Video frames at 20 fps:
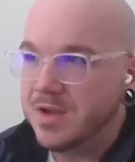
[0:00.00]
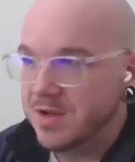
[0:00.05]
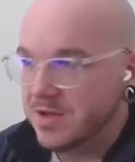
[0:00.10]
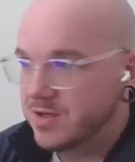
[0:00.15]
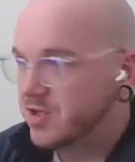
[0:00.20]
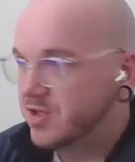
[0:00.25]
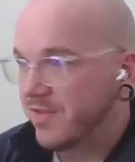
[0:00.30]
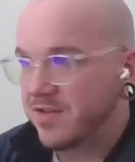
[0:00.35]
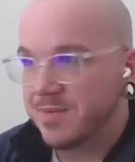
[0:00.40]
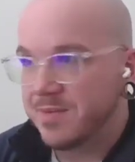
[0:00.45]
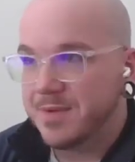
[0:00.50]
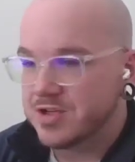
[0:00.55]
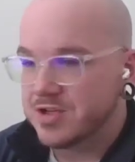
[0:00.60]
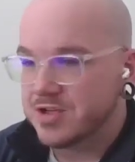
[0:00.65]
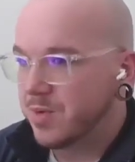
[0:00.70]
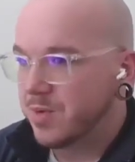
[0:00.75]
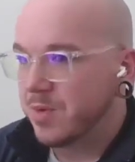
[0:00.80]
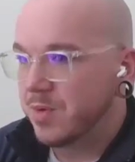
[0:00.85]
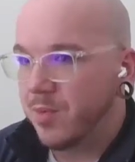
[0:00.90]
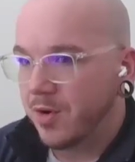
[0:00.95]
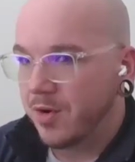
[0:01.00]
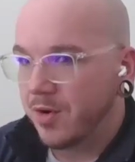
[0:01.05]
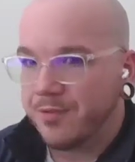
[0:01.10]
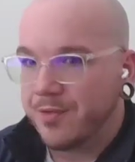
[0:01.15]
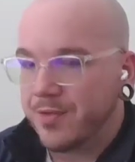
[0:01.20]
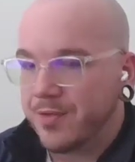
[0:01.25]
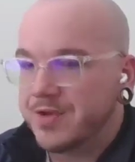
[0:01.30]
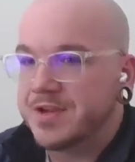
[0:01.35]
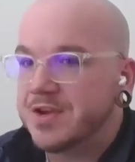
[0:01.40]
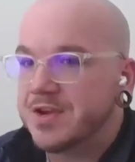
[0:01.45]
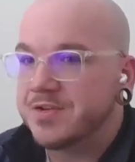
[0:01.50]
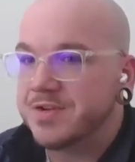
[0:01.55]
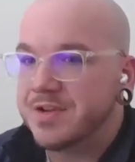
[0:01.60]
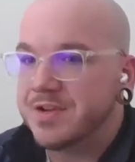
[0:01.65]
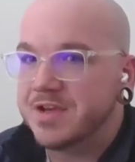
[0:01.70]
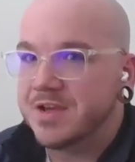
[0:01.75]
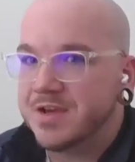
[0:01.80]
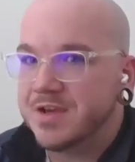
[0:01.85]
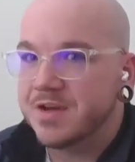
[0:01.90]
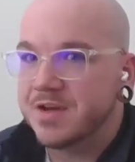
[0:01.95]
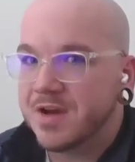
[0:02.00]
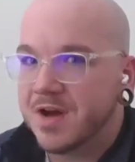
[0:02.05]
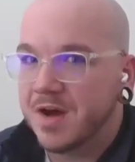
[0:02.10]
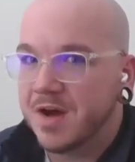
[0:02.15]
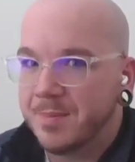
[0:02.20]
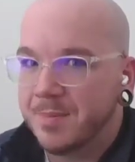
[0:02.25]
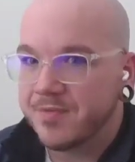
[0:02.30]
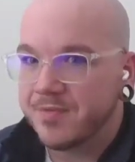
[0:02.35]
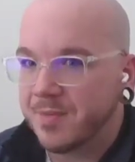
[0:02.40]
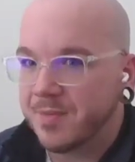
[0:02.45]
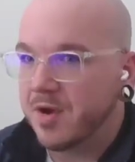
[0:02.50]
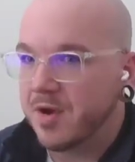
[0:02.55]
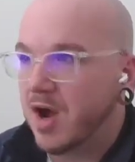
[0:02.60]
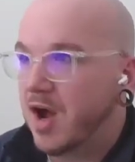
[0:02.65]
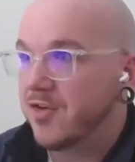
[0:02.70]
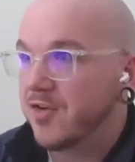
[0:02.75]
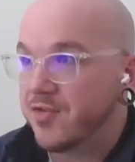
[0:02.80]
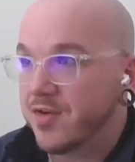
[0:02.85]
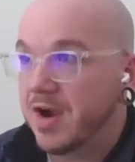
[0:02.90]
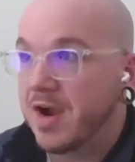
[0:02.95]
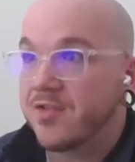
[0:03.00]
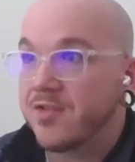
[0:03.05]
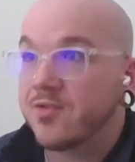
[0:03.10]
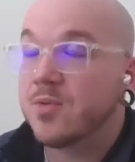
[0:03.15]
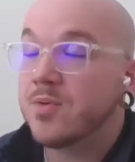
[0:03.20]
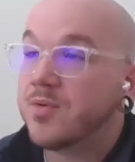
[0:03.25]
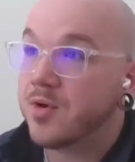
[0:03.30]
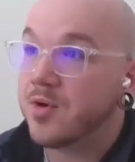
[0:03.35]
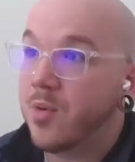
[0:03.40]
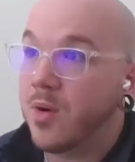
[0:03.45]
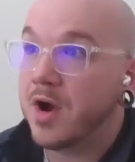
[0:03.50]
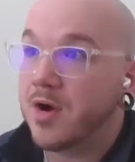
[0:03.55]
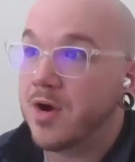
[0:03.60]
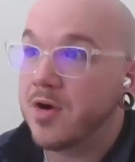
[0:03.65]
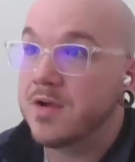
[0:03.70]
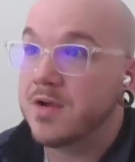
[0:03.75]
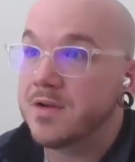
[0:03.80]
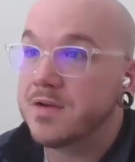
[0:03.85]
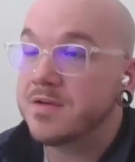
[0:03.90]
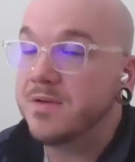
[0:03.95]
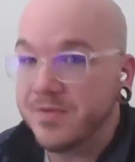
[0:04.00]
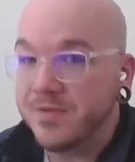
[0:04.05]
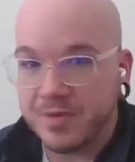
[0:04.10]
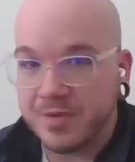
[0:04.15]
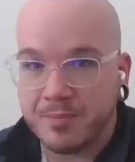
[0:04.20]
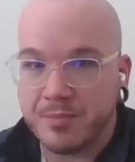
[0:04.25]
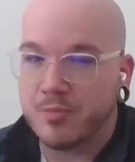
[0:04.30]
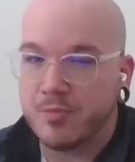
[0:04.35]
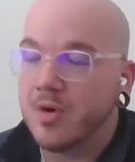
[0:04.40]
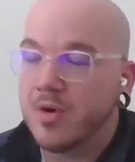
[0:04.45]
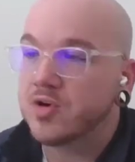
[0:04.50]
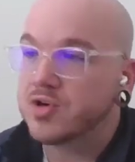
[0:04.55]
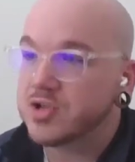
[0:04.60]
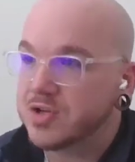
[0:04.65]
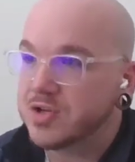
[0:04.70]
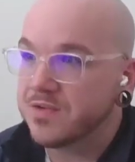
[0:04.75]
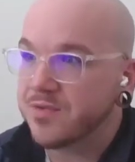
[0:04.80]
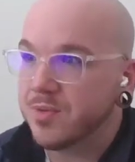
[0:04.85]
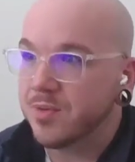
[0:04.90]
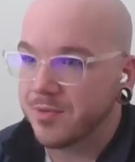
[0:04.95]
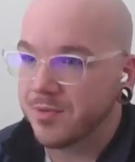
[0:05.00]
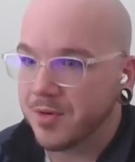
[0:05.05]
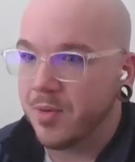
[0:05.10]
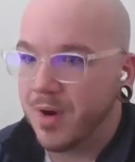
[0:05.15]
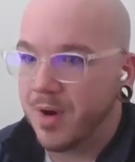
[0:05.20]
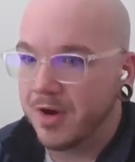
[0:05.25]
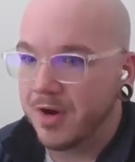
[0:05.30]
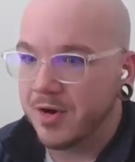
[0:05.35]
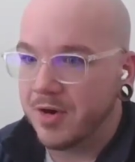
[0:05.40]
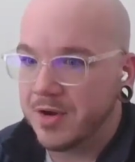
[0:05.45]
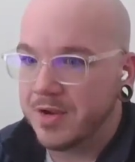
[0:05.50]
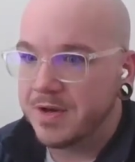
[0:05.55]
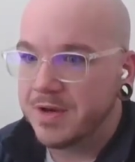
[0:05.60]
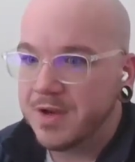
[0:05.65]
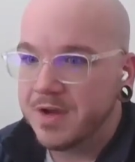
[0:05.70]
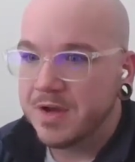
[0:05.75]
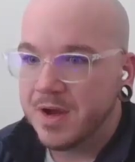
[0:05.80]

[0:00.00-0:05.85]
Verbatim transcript: Jessica mentioned we work for the DoD. Um, some contracts will require it. Some mm-hmm. promotions will require it.